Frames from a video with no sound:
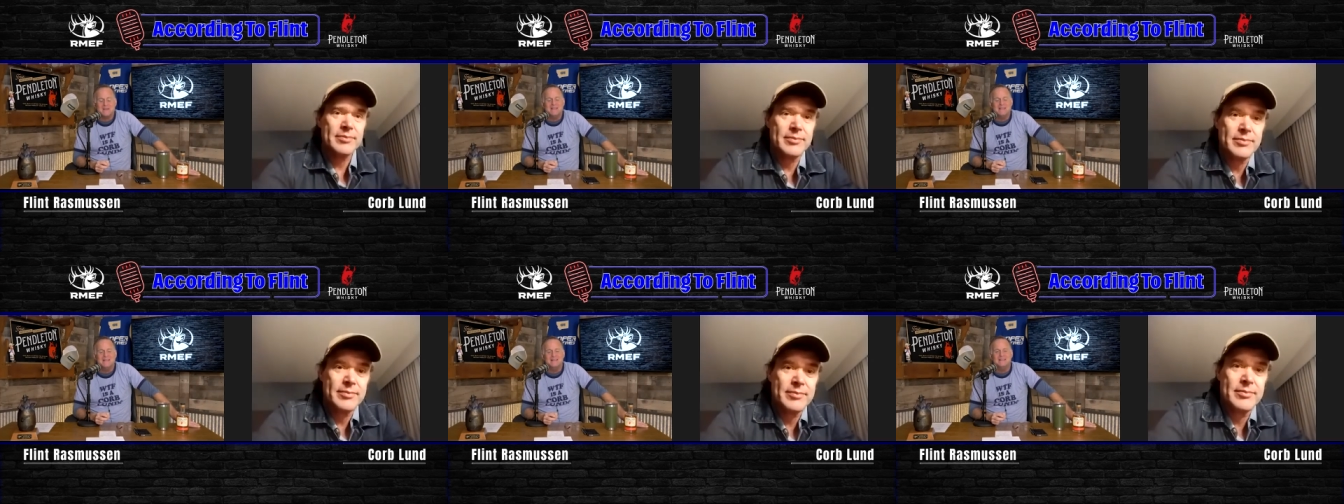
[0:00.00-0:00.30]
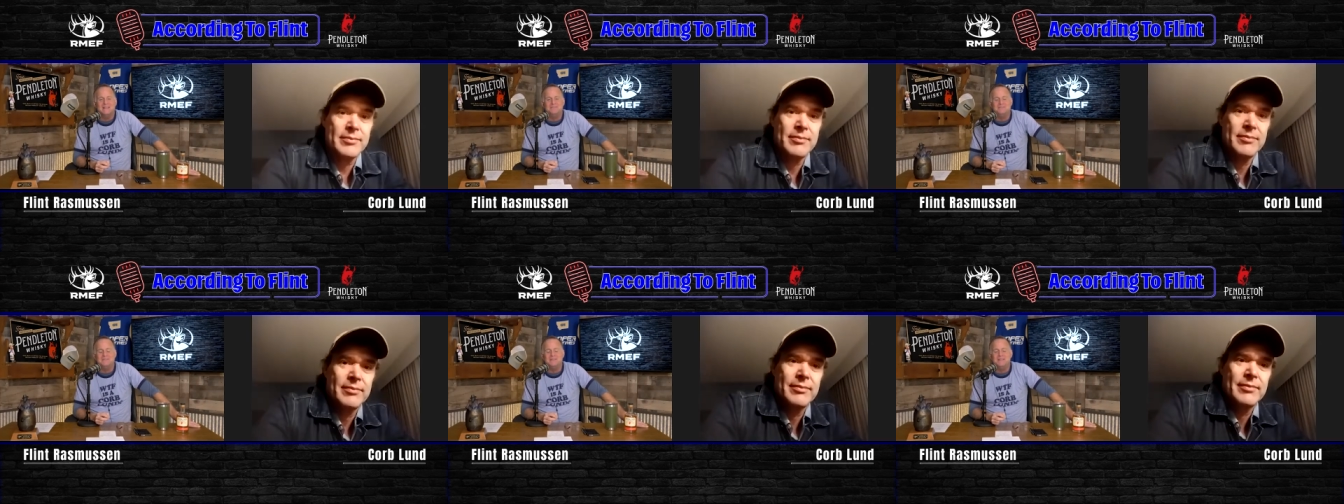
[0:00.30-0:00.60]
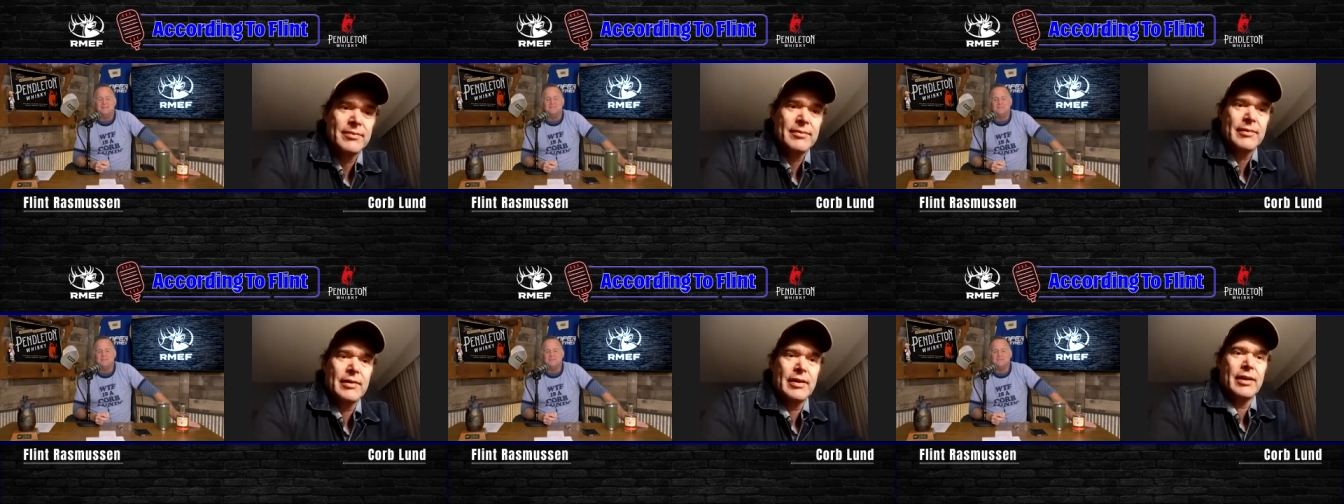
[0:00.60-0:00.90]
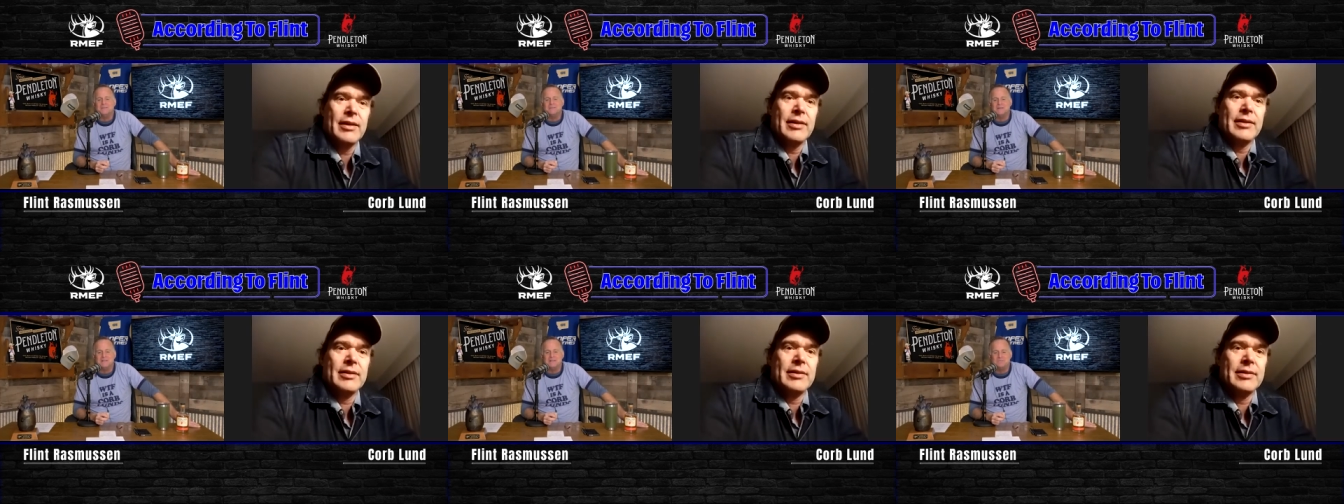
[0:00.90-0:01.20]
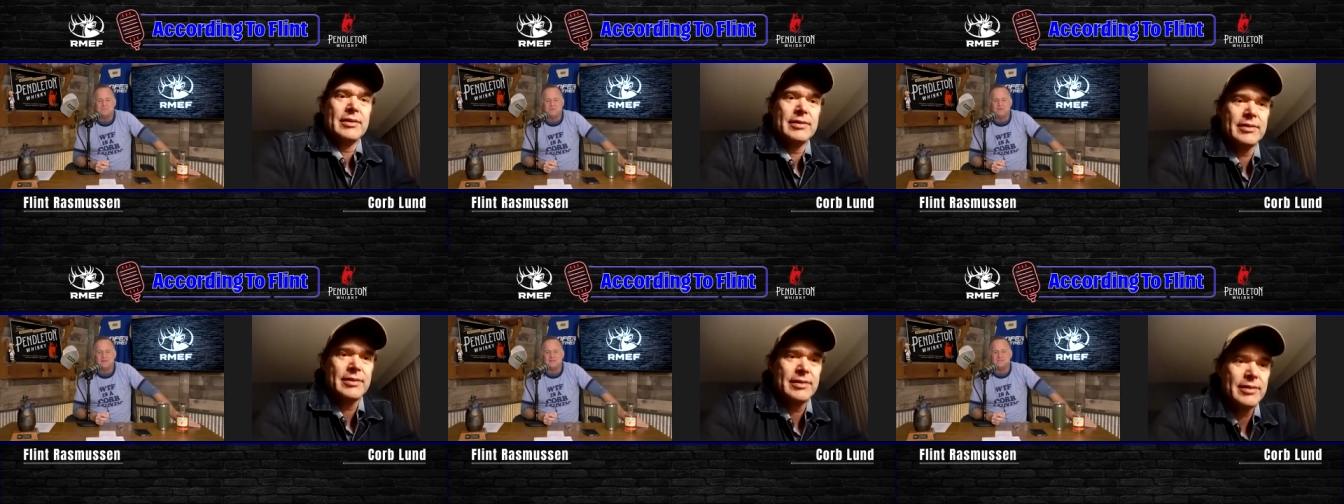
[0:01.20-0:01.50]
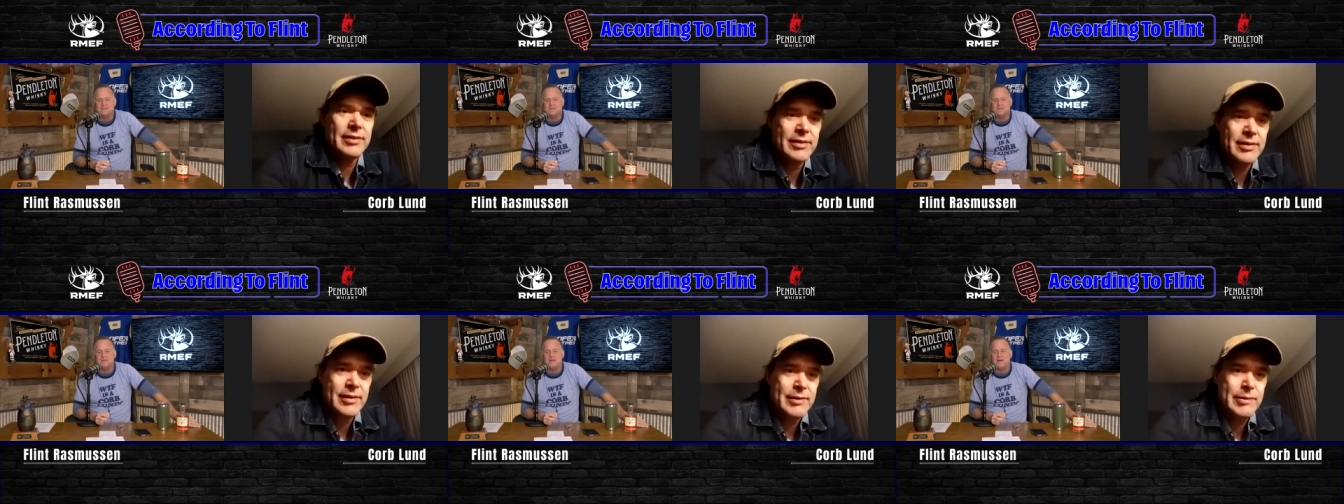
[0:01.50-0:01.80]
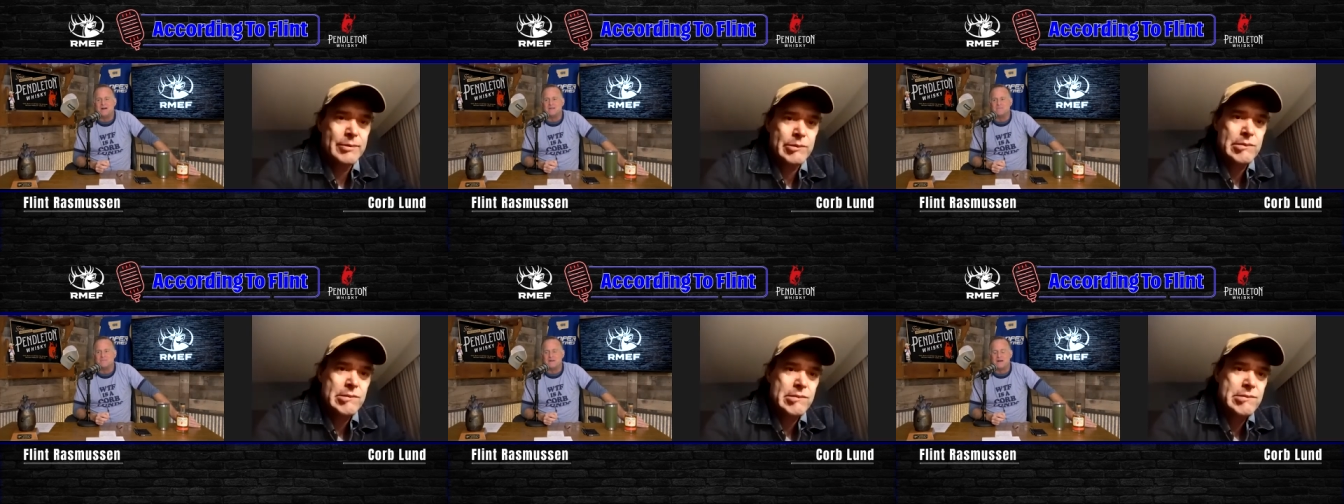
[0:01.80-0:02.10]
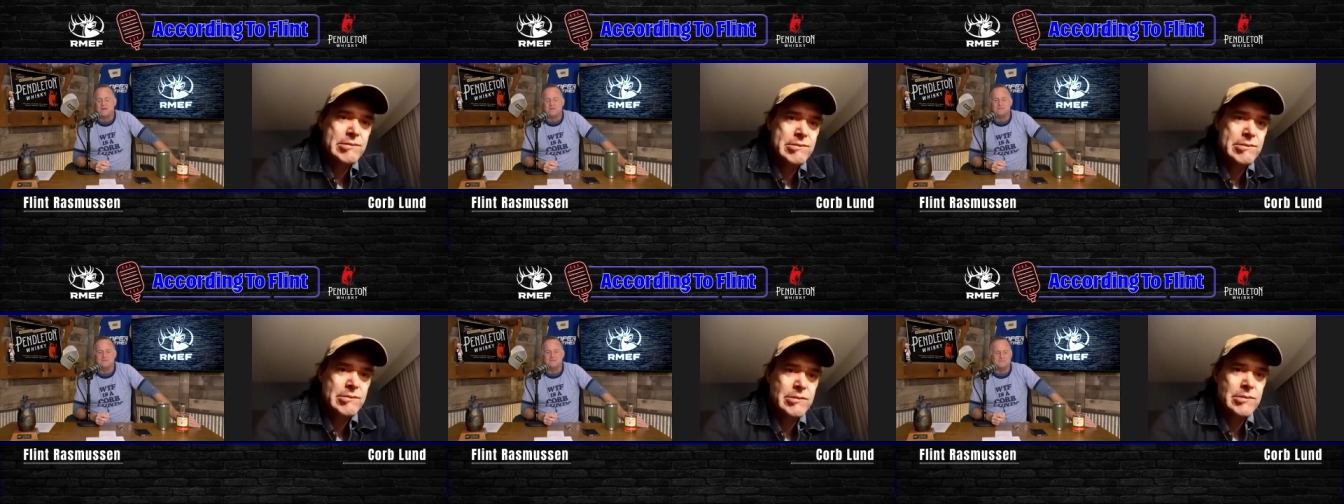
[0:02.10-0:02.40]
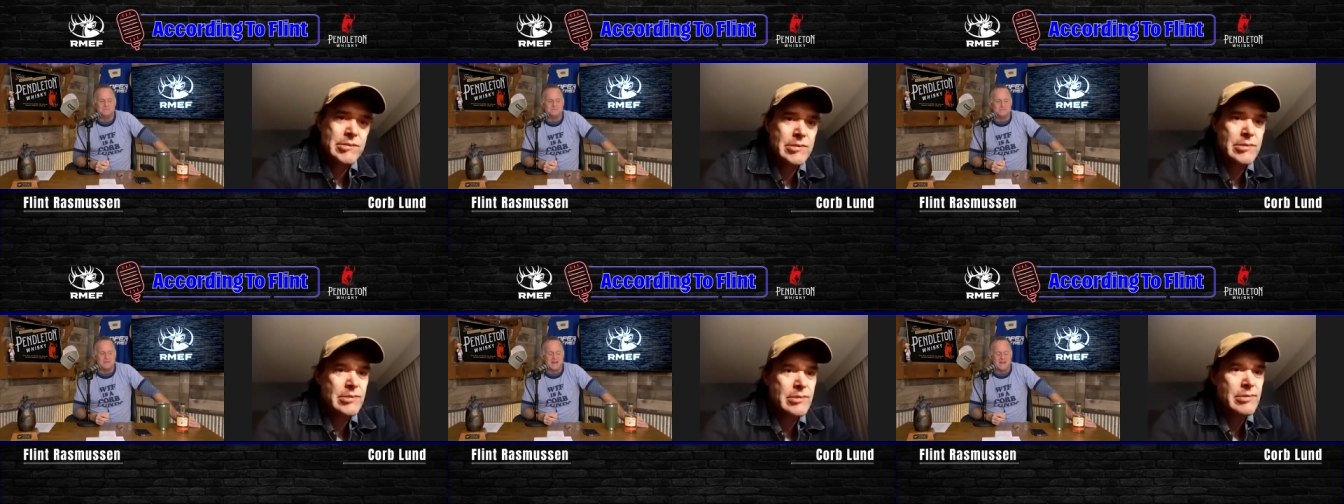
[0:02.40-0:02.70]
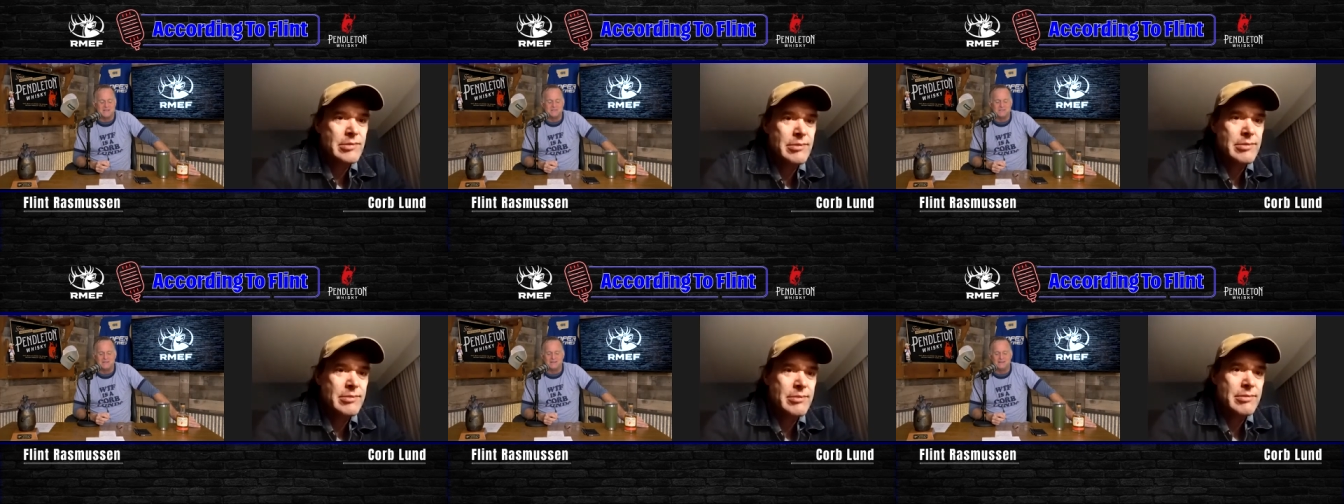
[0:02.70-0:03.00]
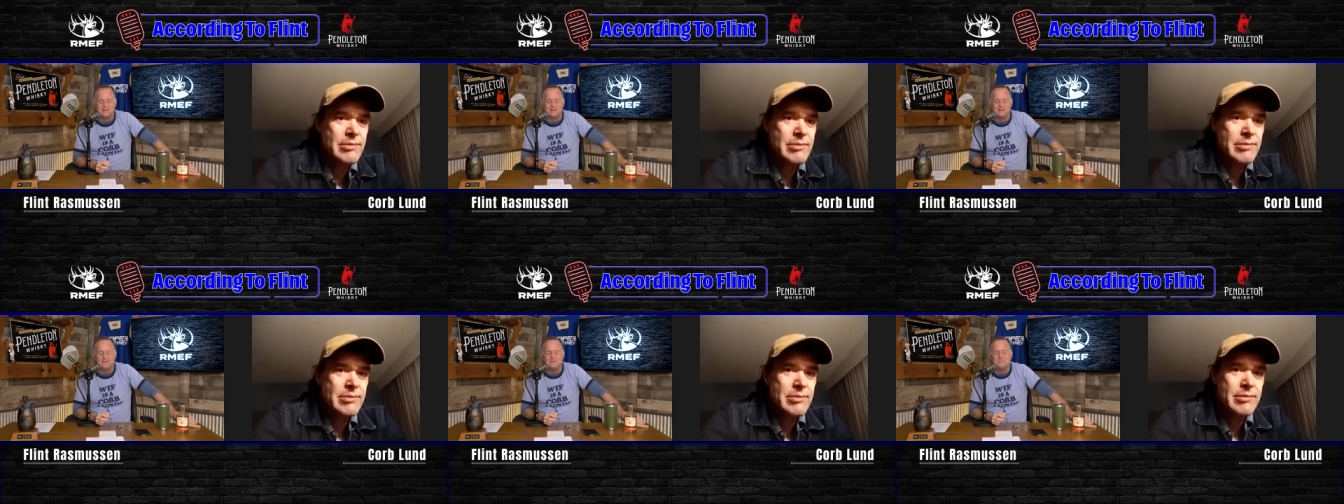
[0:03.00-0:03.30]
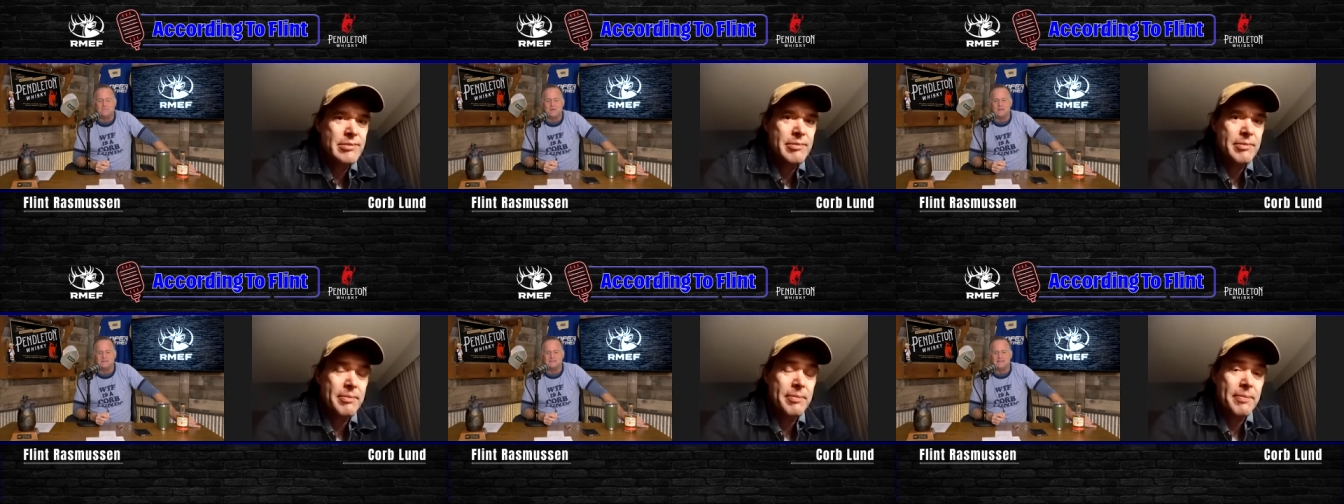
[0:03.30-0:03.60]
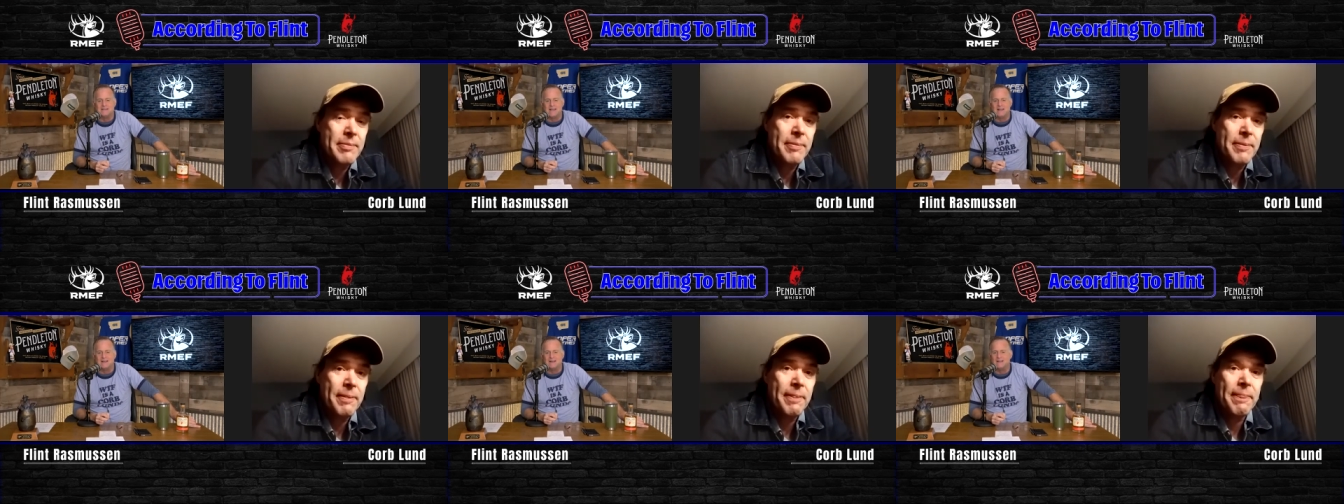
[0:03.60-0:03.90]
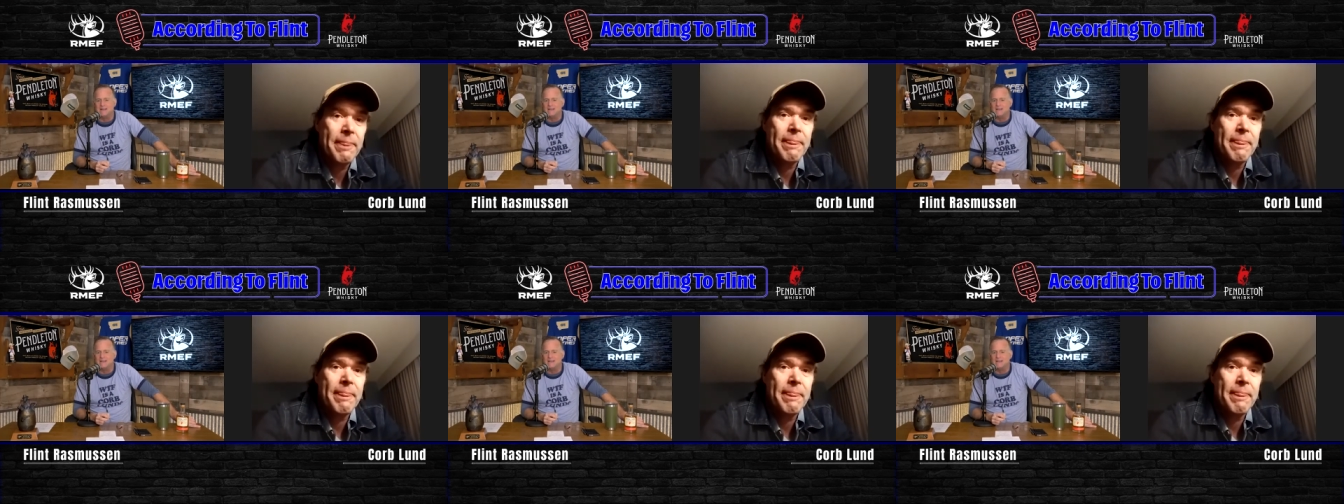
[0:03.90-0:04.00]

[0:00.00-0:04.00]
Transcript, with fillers: if you, if you really put a show on about ranching in Montana,